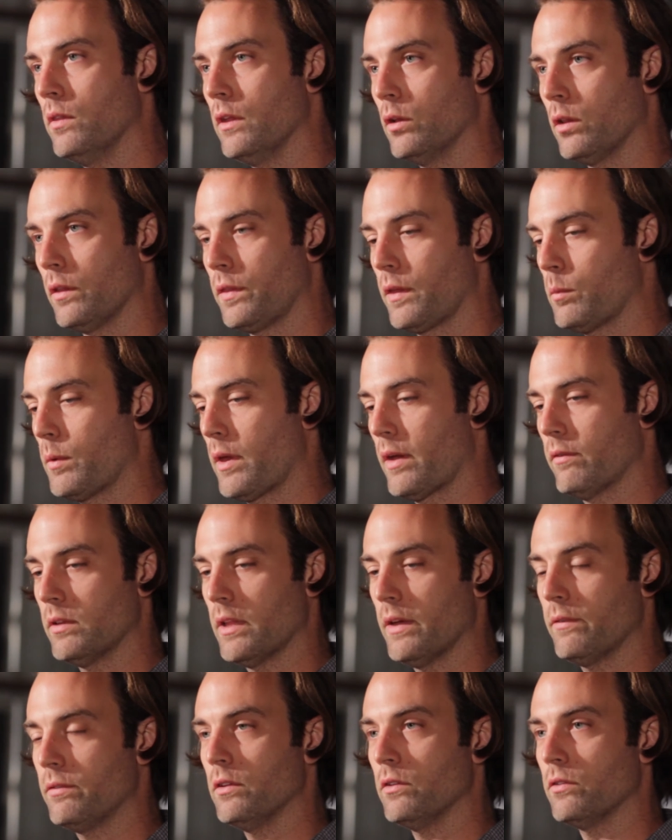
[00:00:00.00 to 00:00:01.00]
the only thing we have
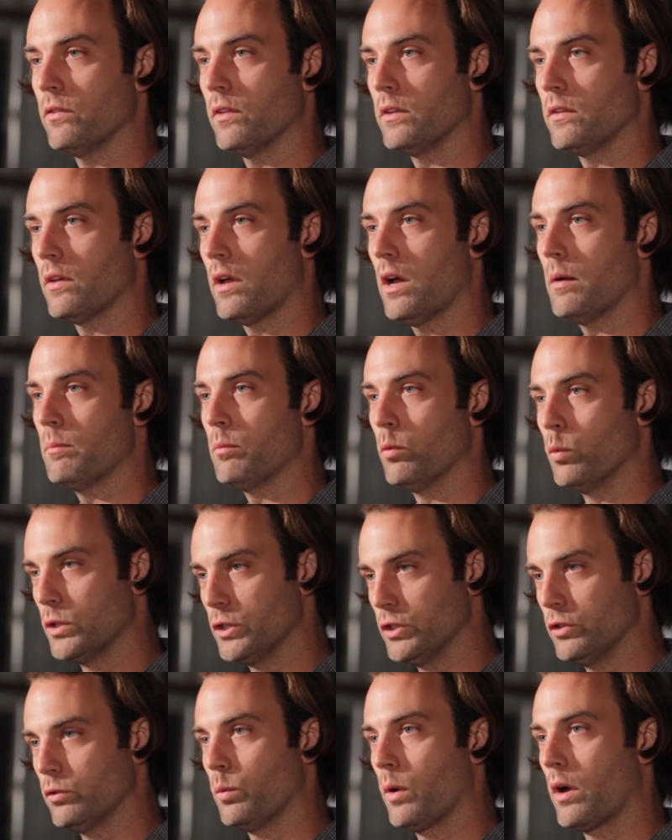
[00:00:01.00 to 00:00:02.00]
left is the top,
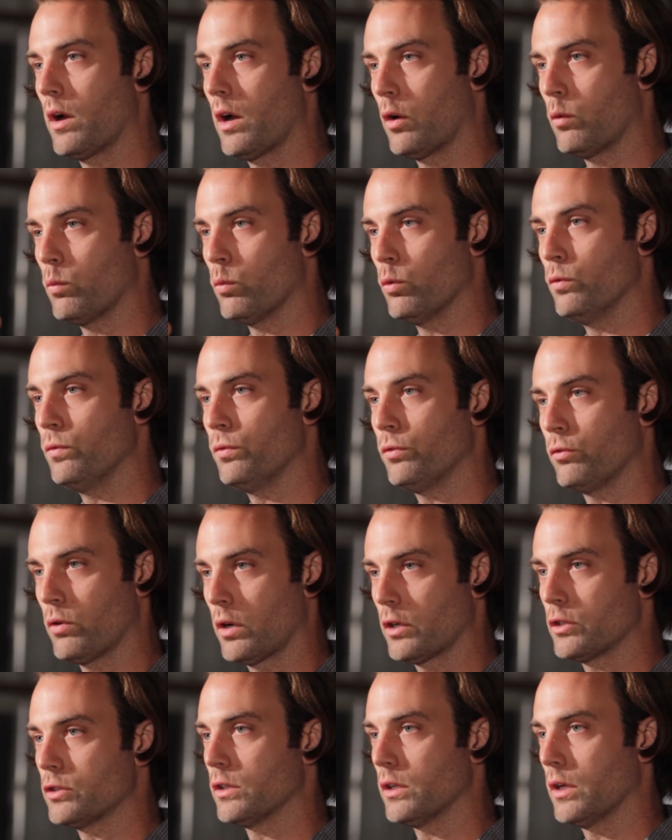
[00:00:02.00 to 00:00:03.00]
which is where our roof
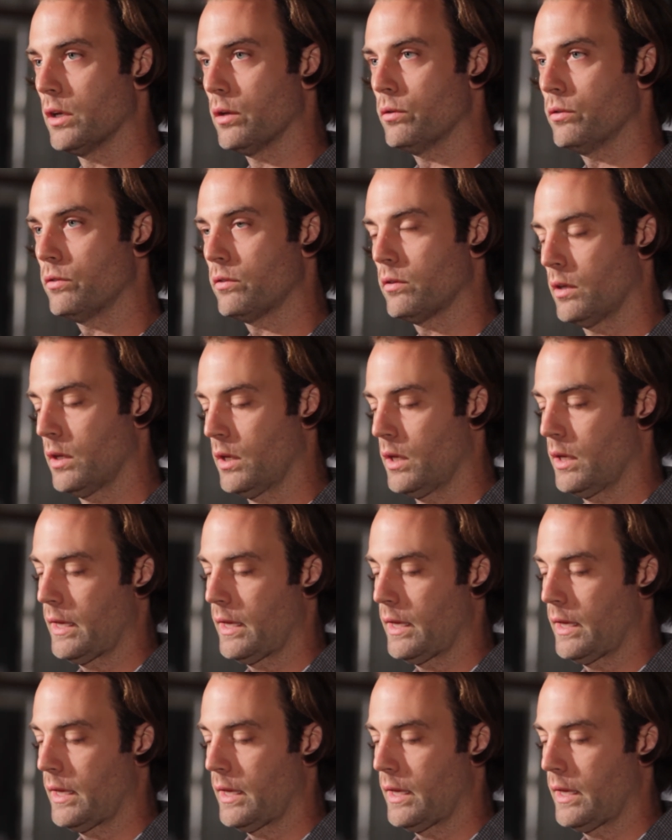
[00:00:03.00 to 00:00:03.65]
structure goes.